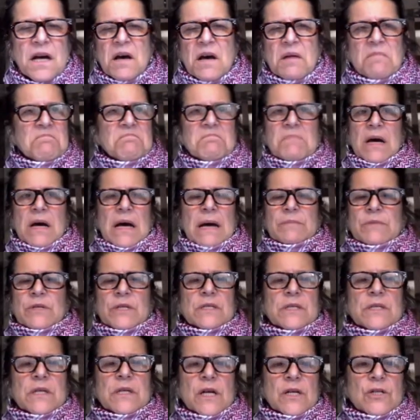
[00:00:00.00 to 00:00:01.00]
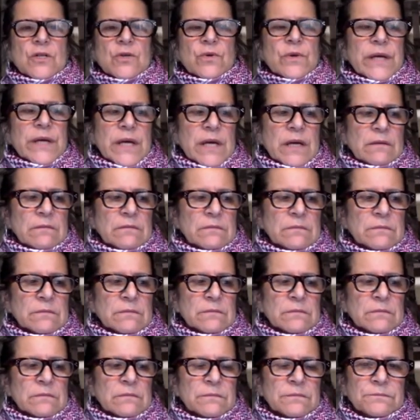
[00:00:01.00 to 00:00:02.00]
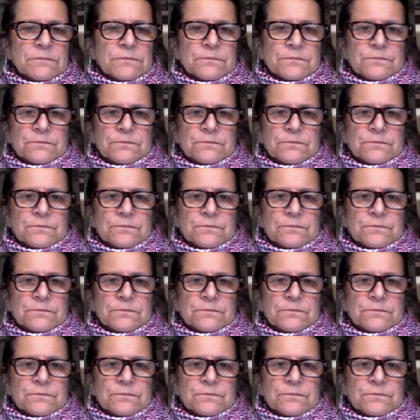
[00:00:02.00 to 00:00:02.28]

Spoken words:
I'm just not doing it.